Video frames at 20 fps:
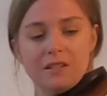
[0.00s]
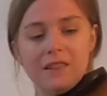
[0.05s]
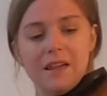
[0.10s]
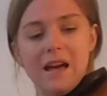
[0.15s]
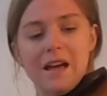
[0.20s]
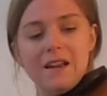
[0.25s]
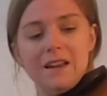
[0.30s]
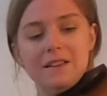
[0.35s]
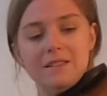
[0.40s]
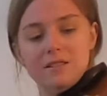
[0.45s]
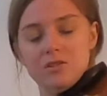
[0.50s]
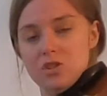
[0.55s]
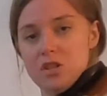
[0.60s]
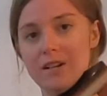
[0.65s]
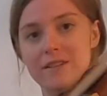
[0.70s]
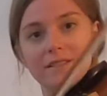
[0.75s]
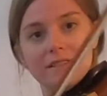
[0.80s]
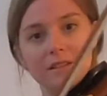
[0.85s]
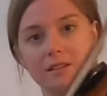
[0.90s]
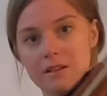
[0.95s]
to that is
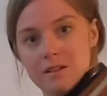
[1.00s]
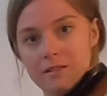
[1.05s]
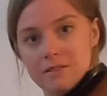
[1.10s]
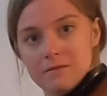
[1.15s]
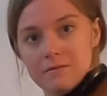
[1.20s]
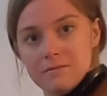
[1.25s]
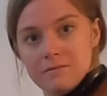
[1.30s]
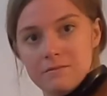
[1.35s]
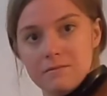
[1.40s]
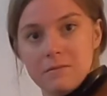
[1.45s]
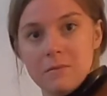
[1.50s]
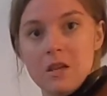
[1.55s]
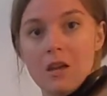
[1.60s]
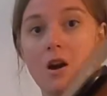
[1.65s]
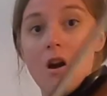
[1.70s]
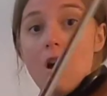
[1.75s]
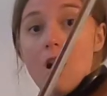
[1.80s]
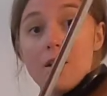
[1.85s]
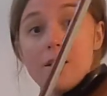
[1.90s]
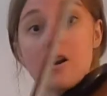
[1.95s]
just
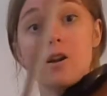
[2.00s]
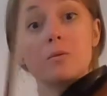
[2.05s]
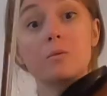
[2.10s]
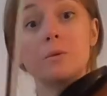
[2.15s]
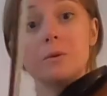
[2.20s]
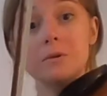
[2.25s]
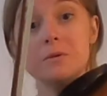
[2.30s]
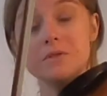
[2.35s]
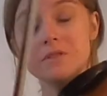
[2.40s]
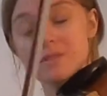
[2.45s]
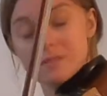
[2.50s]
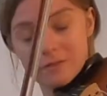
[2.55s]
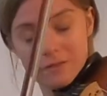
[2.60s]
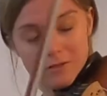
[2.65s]
on our root.